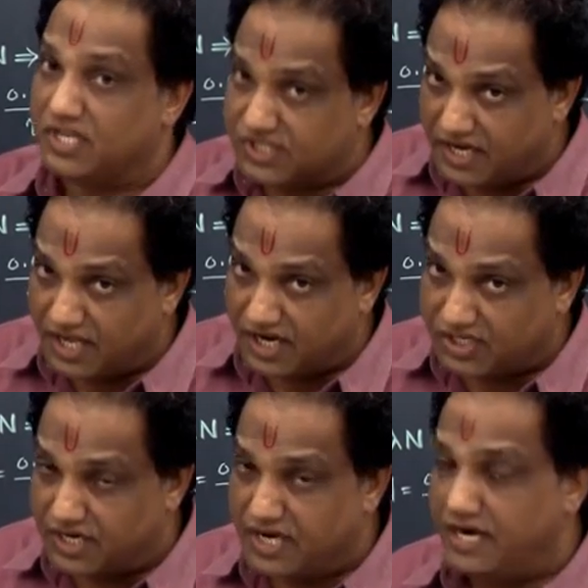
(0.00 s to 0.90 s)

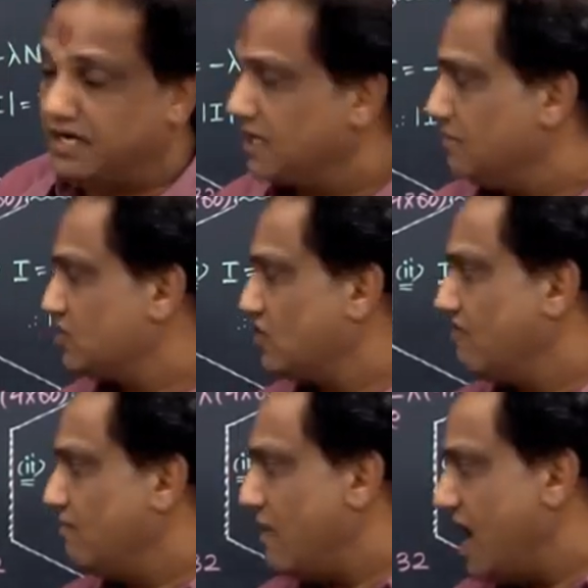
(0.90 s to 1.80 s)
disintegration in terms
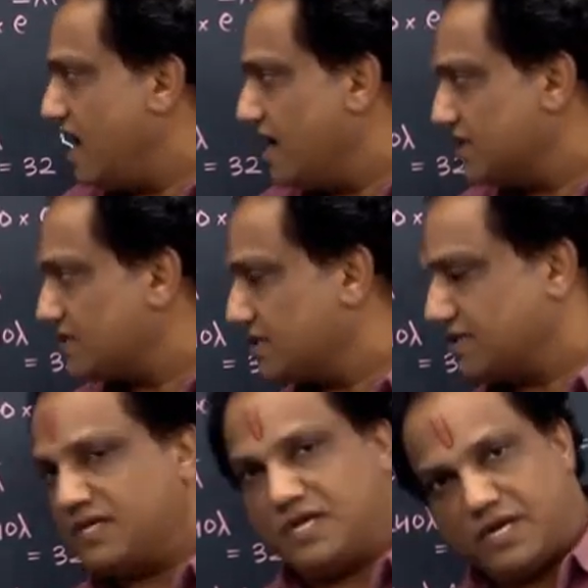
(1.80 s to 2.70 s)
of mass.